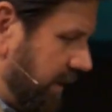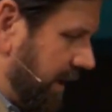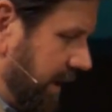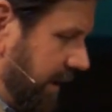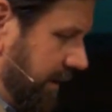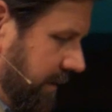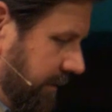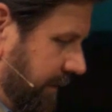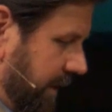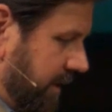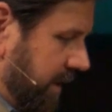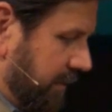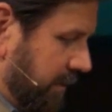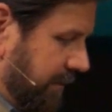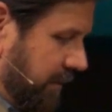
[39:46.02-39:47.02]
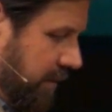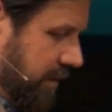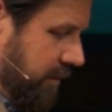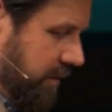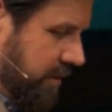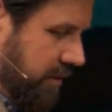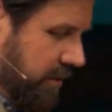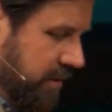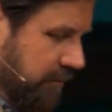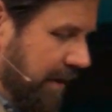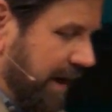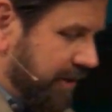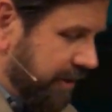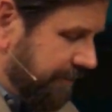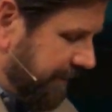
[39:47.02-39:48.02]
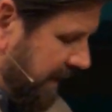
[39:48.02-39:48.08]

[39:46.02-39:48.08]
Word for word: I affectionately refer to as Nurse Ratched,